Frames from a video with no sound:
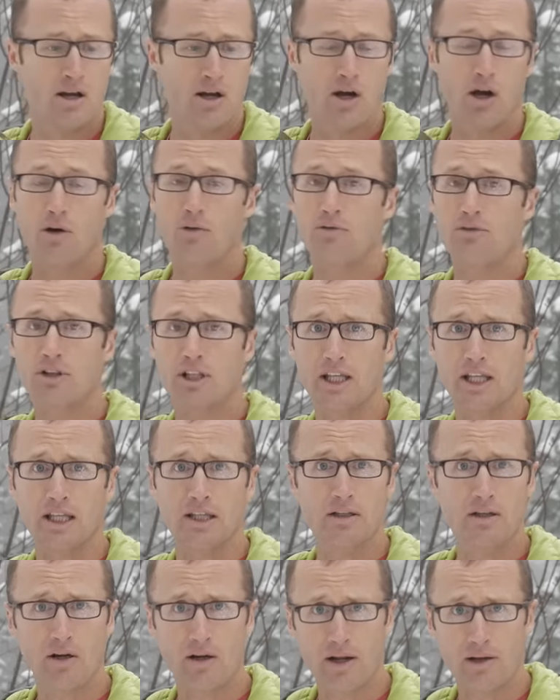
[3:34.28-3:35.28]
Hopefully
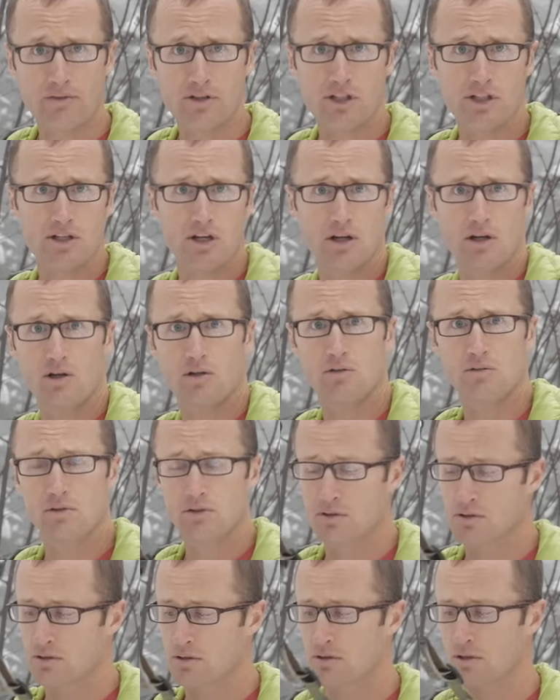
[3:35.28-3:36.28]
you don't have snow
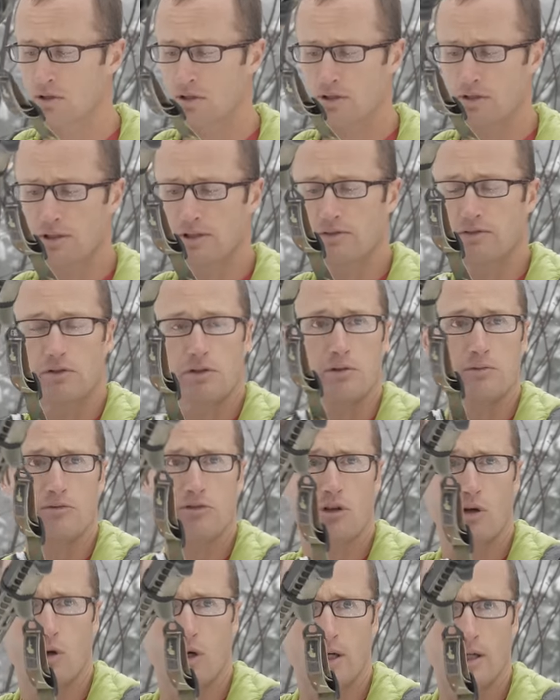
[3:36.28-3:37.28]
on your living room
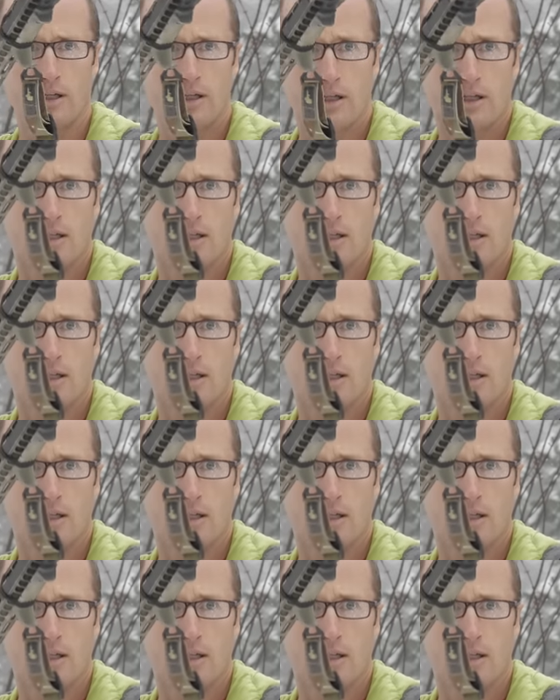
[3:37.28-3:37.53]
floor.